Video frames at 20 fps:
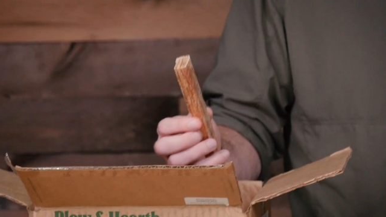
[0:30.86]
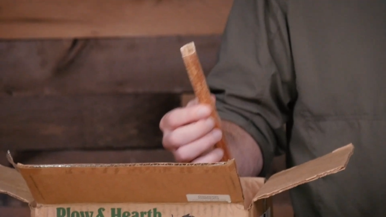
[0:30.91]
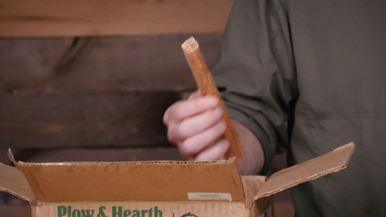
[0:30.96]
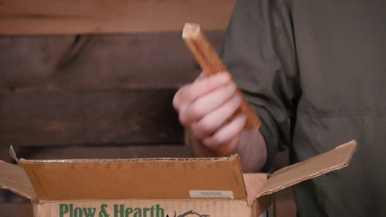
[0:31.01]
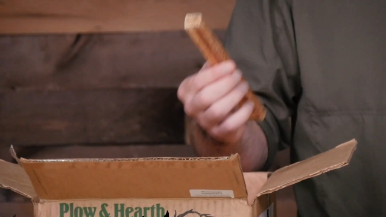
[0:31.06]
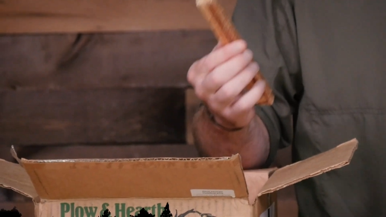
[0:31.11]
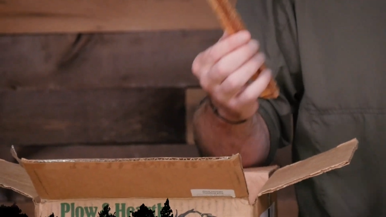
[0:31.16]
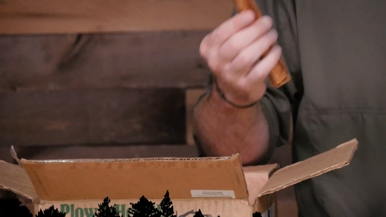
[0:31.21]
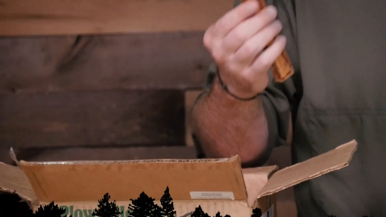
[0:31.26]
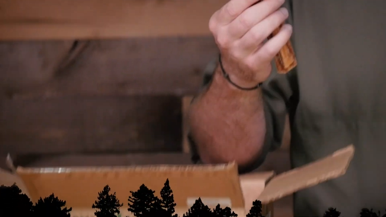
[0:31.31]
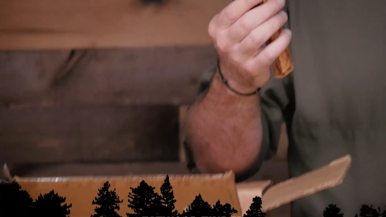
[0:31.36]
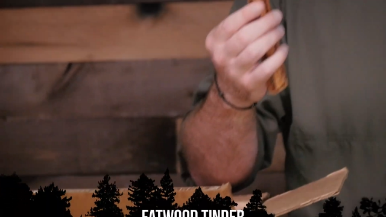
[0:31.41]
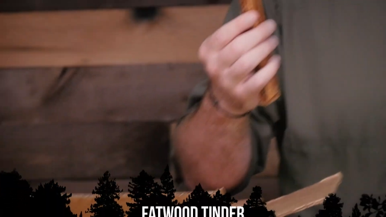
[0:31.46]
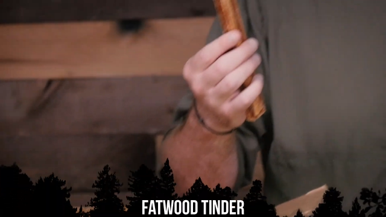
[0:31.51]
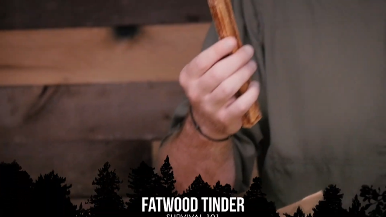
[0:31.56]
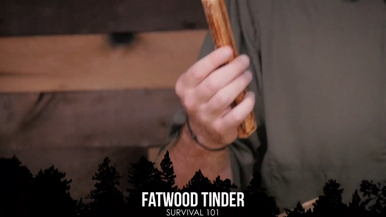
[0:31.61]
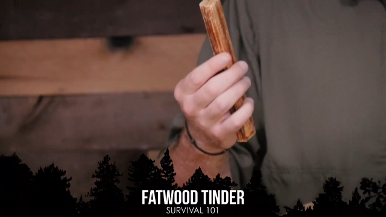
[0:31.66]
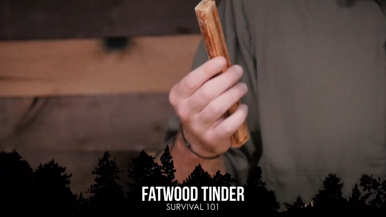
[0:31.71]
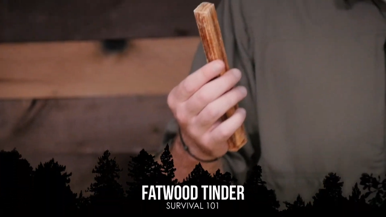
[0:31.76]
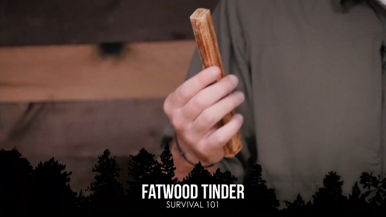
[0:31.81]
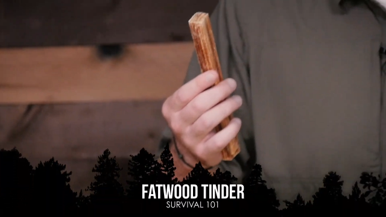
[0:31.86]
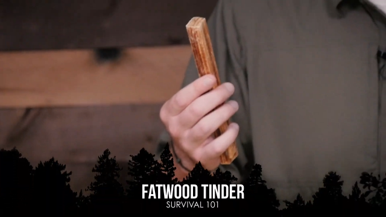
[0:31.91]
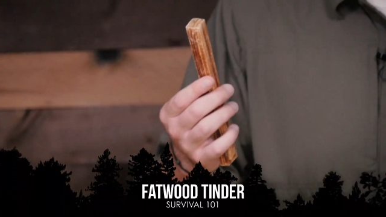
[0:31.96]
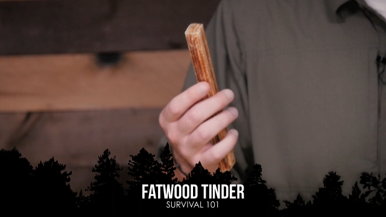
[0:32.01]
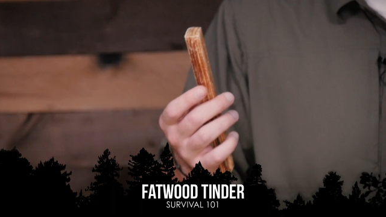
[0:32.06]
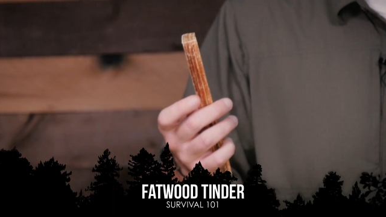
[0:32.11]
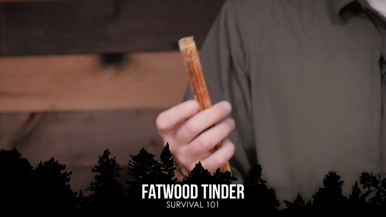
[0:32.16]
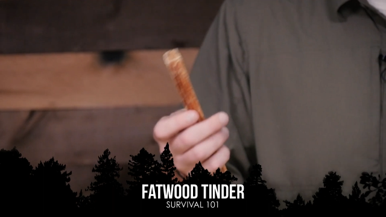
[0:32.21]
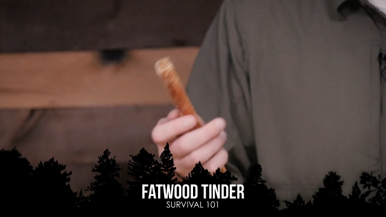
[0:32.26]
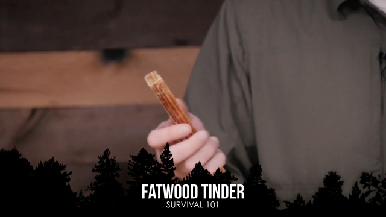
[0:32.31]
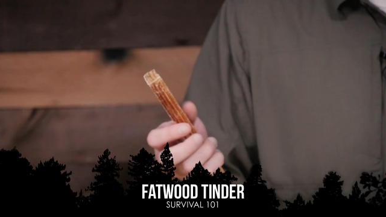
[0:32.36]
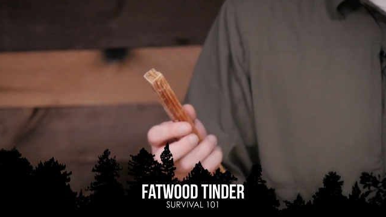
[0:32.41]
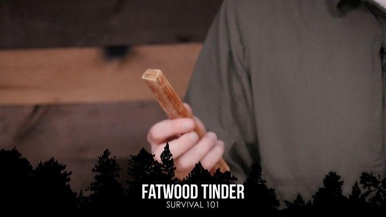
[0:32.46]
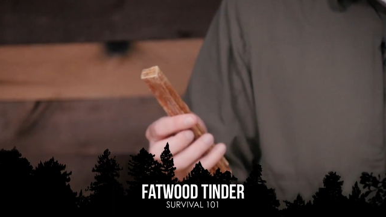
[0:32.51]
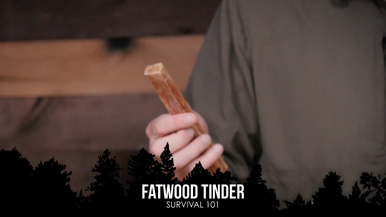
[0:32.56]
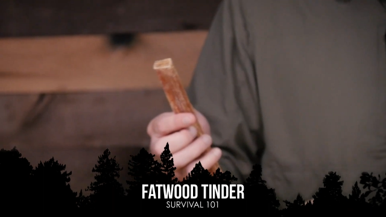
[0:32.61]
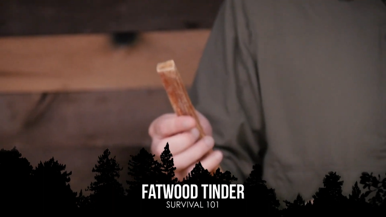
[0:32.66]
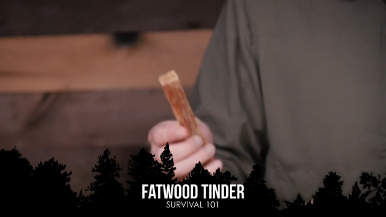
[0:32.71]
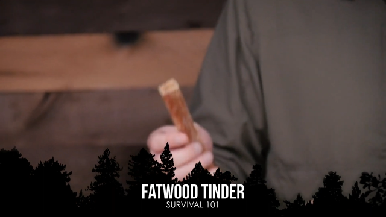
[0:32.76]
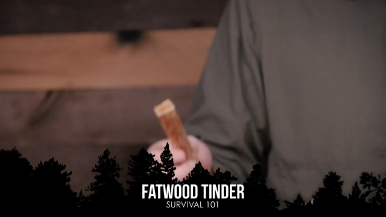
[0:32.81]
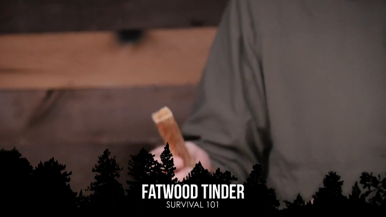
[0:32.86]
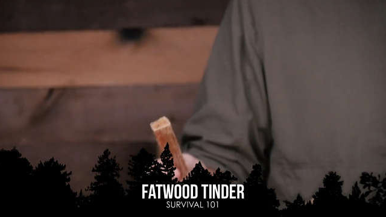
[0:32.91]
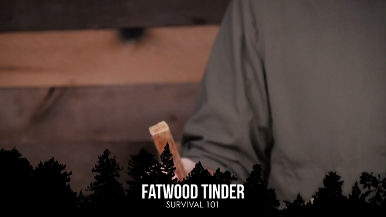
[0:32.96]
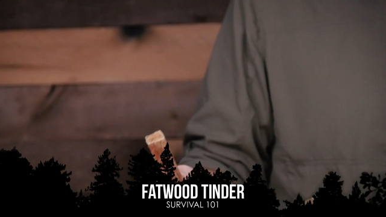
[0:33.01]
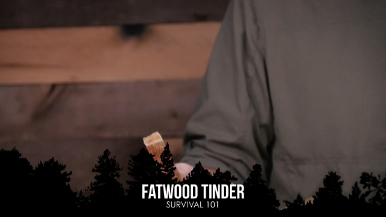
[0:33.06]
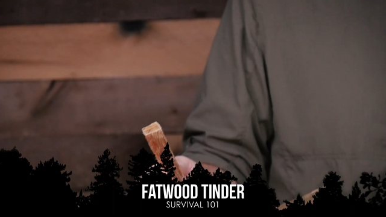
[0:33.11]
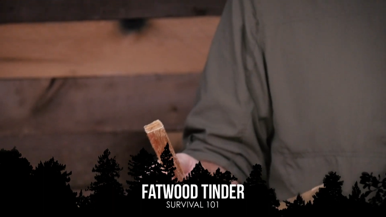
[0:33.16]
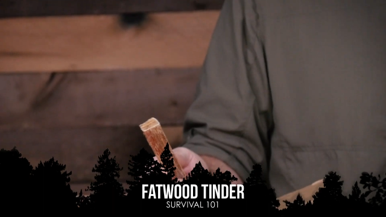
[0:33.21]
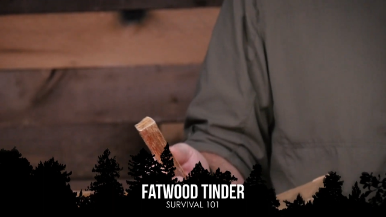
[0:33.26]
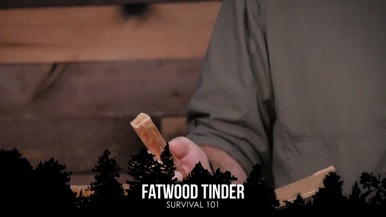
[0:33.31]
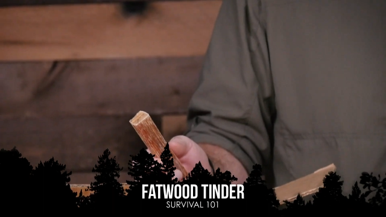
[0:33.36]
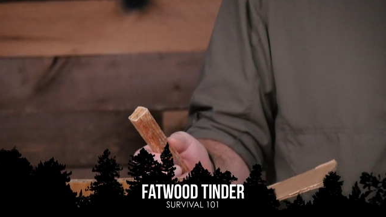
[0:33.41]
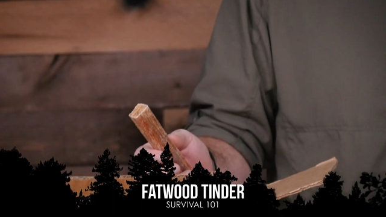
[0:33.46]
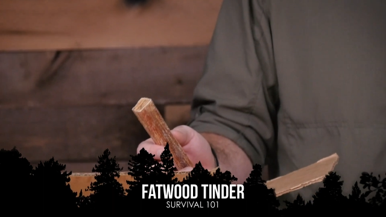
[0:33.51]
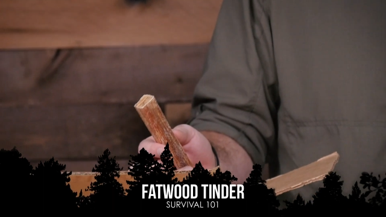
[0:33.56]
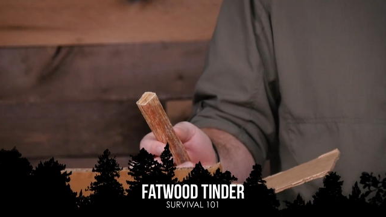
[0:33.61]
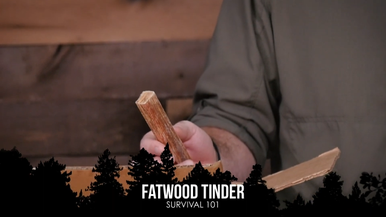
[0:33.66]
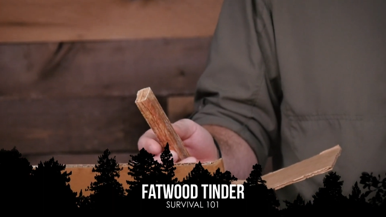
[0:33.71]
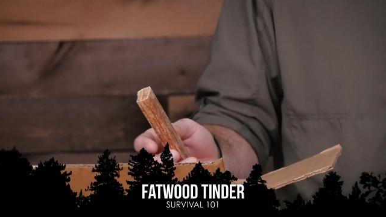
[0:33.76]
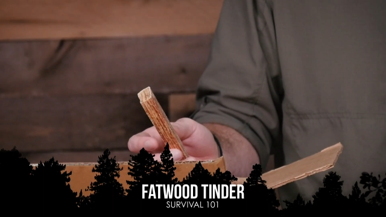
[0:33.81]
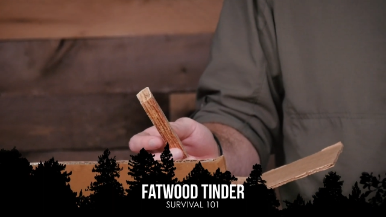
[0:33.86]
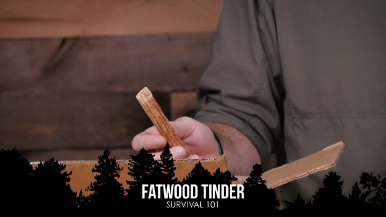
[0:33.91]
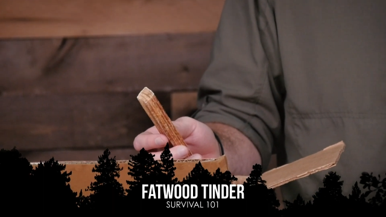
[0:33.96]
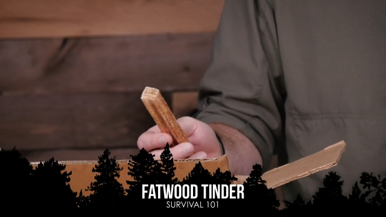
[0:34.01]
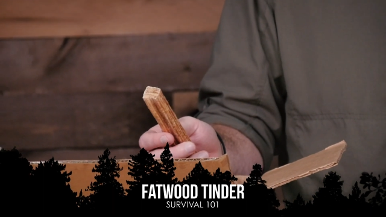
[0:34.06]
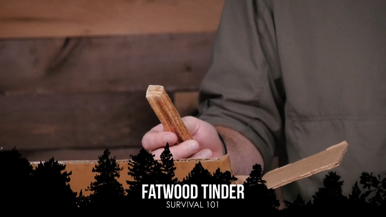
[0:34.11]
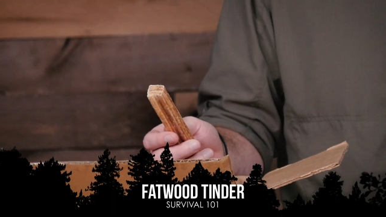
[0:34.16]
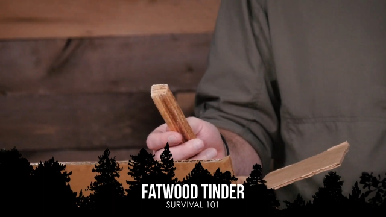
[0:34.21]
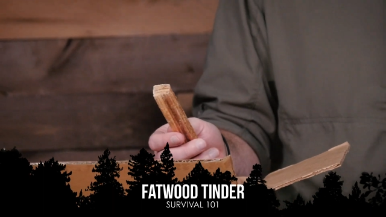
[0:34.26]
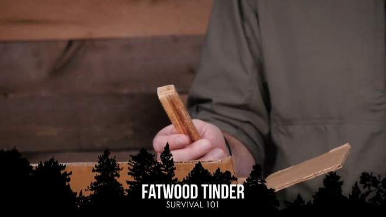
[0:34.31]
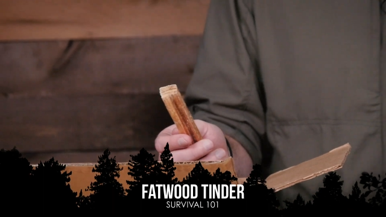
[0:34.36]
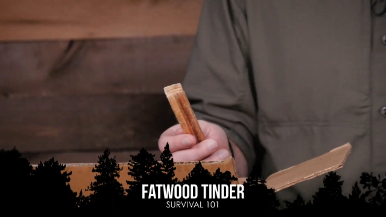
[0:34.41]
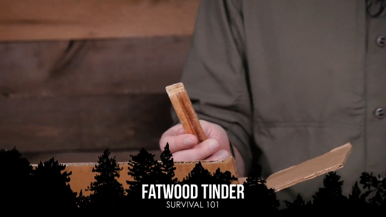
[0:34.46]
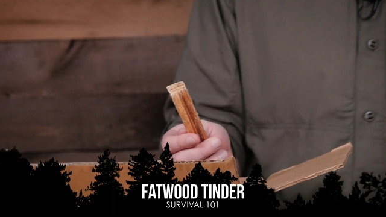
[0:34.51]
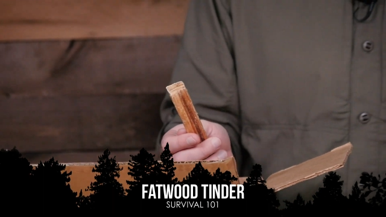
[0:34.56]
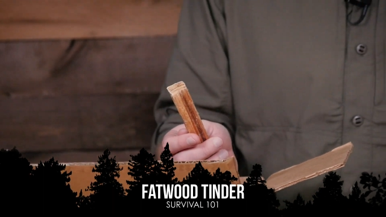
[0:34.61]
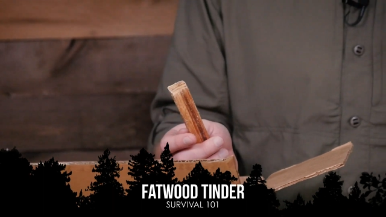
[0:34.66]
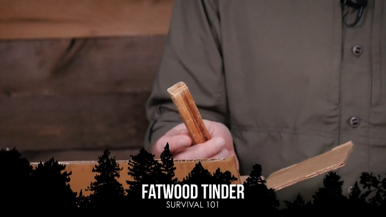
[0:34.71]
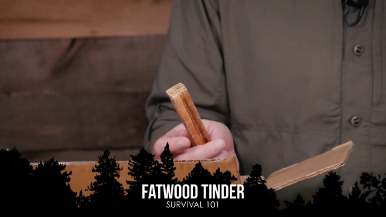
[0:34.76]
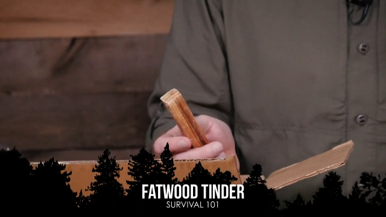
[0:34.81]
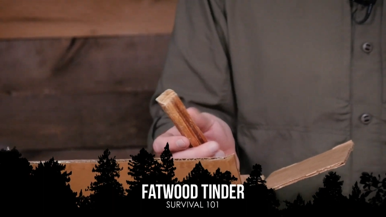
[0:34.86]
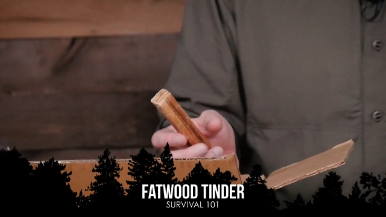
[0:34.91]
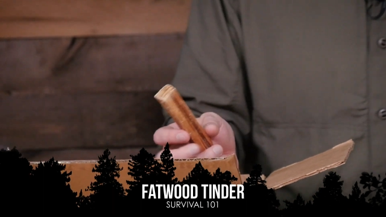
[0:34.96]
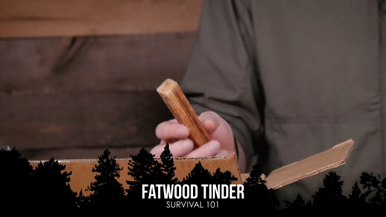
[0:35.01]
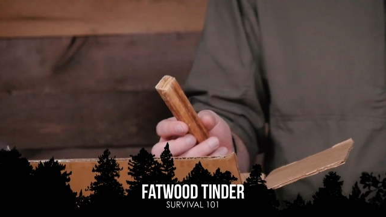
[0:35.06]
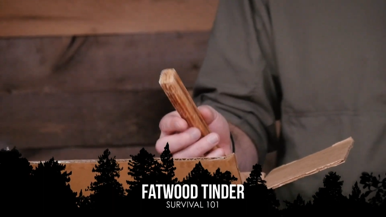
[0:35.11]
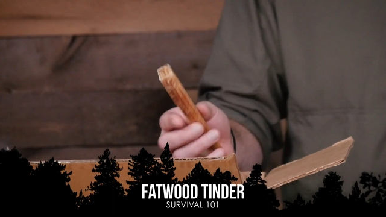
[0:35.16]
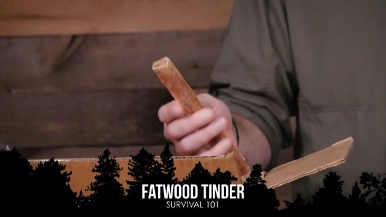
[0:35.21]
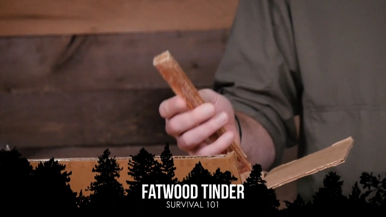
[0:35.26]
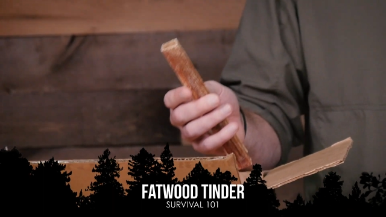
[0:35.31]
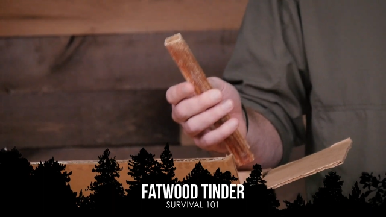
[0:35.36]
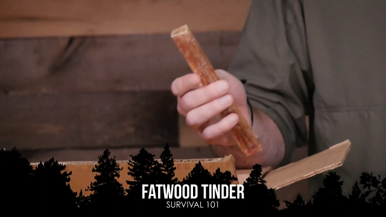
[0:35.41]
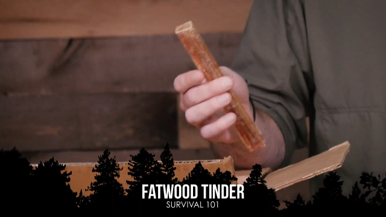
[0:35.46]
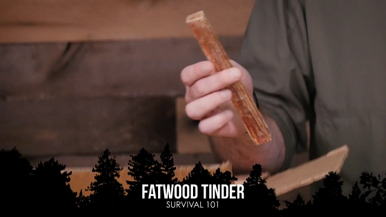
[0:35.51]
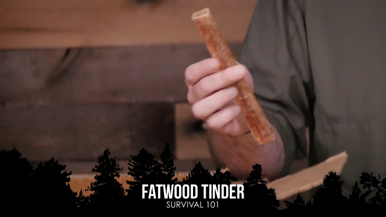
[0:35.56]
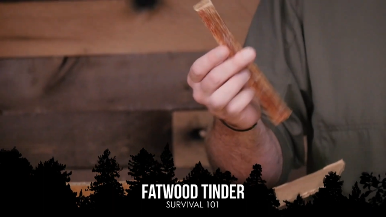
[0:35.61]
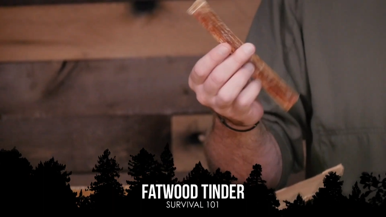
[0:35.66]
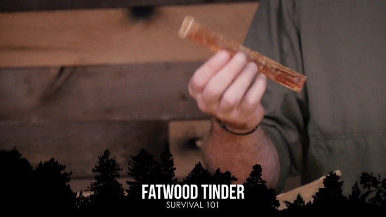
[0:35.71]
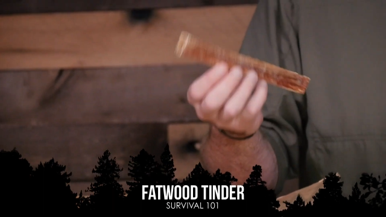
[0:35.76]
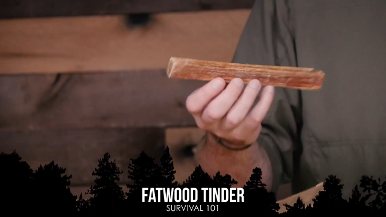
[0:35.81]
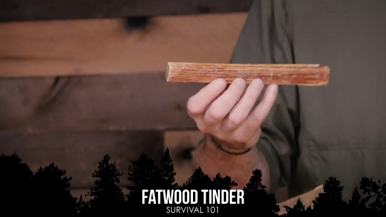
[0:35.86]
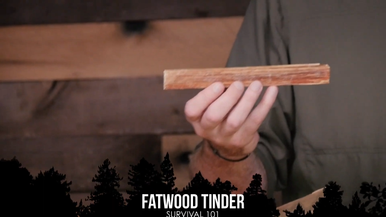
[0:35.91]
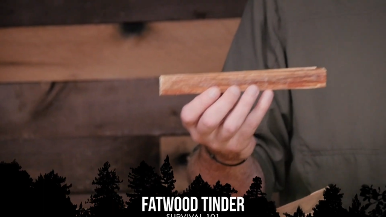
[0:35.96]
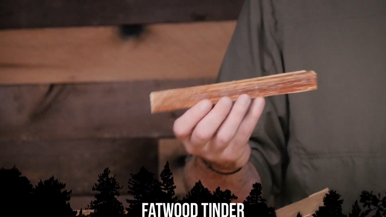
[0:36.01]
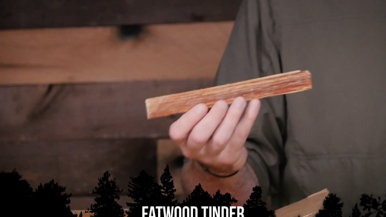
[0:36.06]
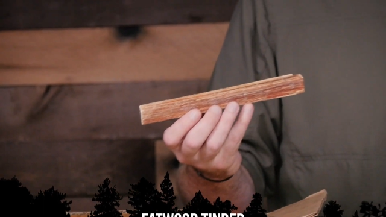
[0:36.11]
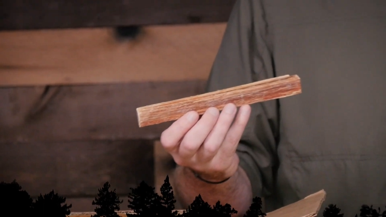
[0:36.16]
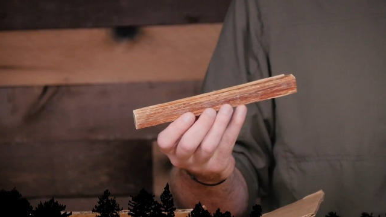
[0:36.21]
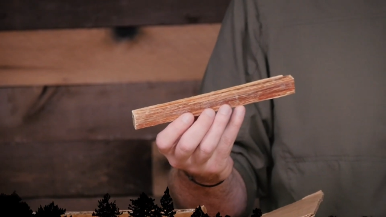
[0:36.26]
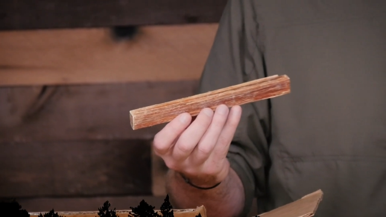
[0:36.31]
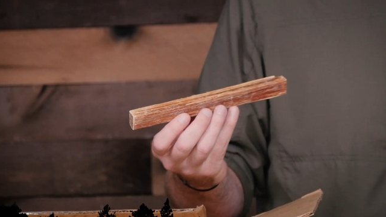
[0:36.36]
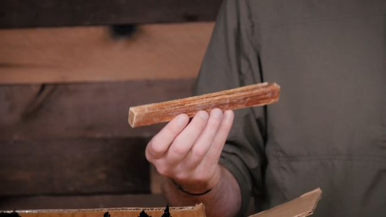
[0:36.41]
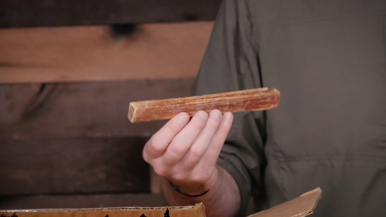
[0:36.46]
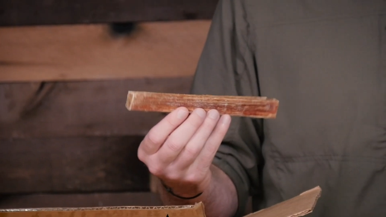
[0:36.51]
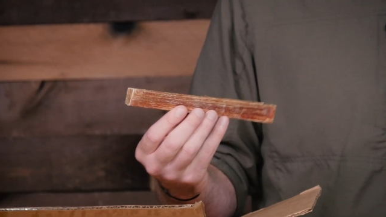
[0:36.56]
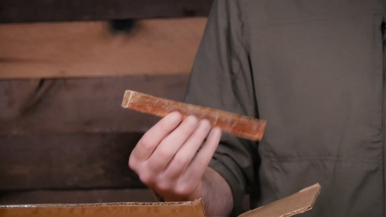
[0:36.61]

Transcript: No face is visible, so there are no lips to read.